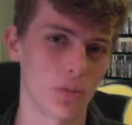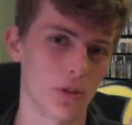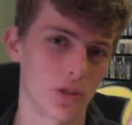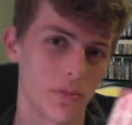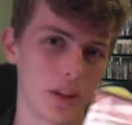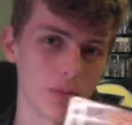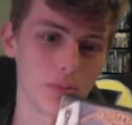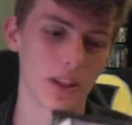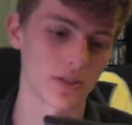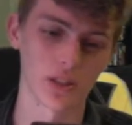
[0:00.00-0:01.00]
more space, but
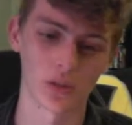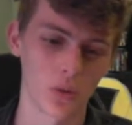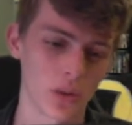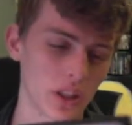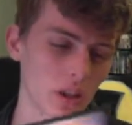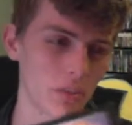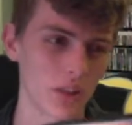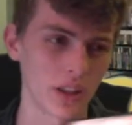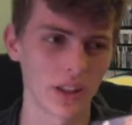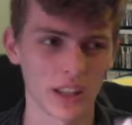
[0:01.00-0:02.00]
that's the only
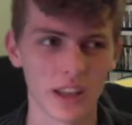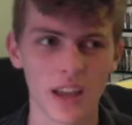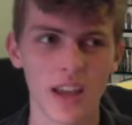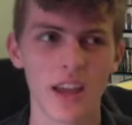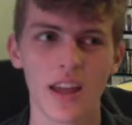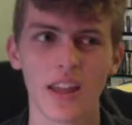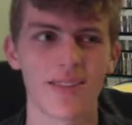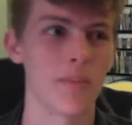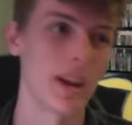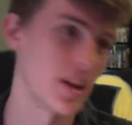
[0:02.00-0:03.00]
complaint, like
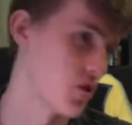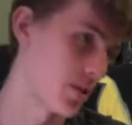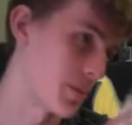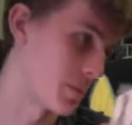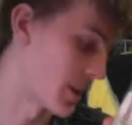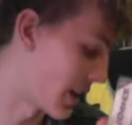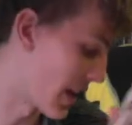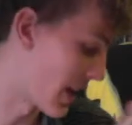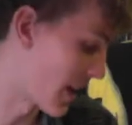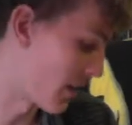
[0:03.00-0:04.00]
the major complaint I
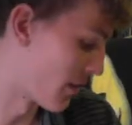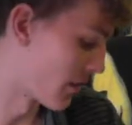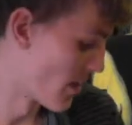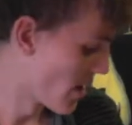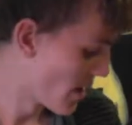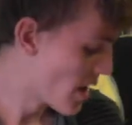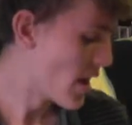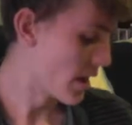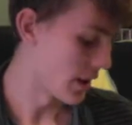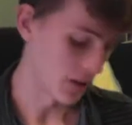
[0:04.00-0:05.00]
have.
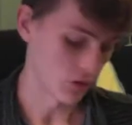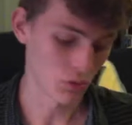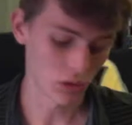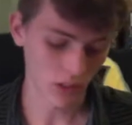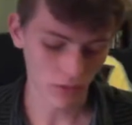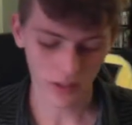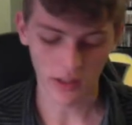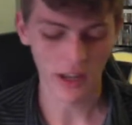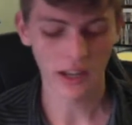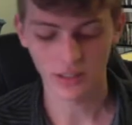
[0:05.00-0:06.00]
It's really fun.
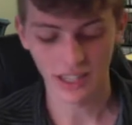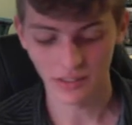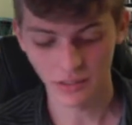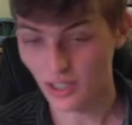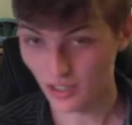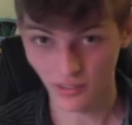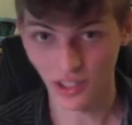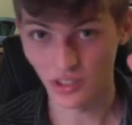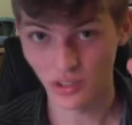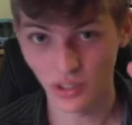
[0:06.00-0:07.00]
I also have Sonic
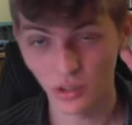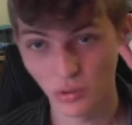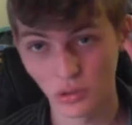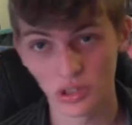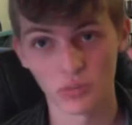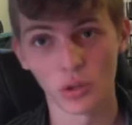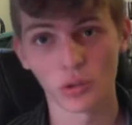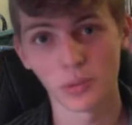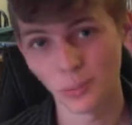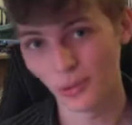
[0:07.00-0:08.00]
Advance 2, which is most
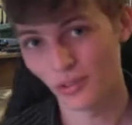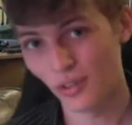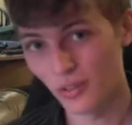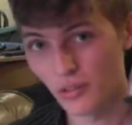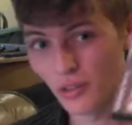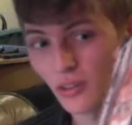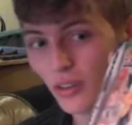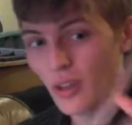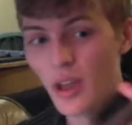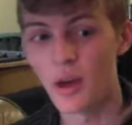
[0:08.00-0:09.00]
people's favorites,
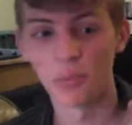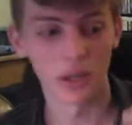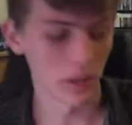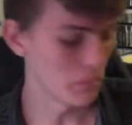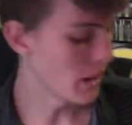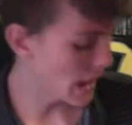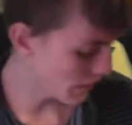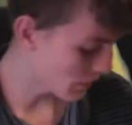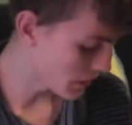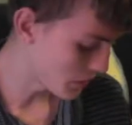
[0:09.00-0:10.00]
but my
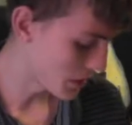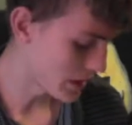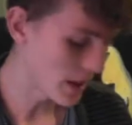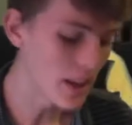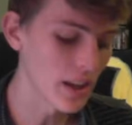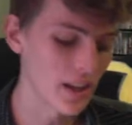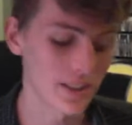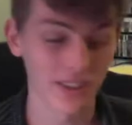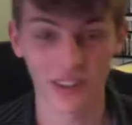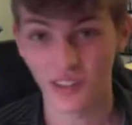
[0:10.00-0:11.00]
favorite is
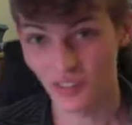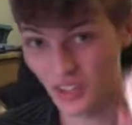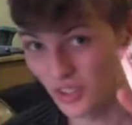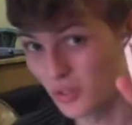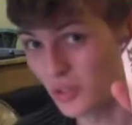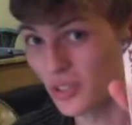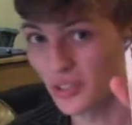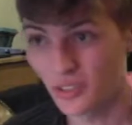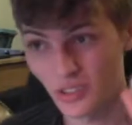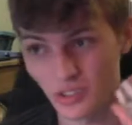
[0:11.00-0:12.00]
Sonic Advance 3.
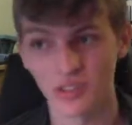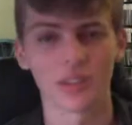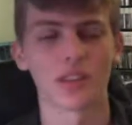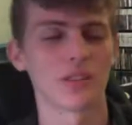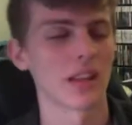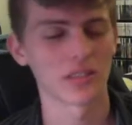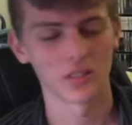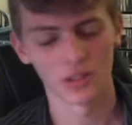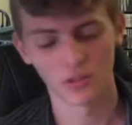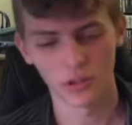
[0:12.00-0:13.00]
This is actually
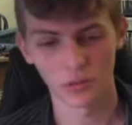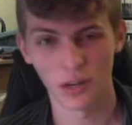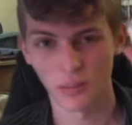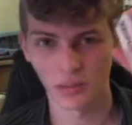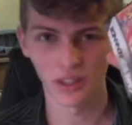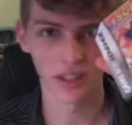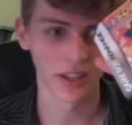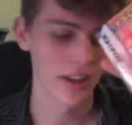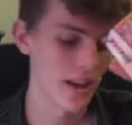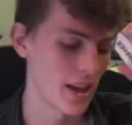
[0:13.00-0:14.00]
the first one I played,
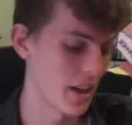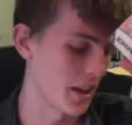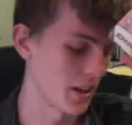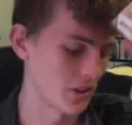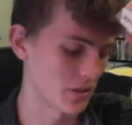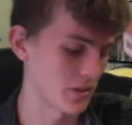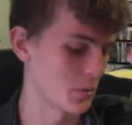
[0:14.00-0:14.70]
and it's just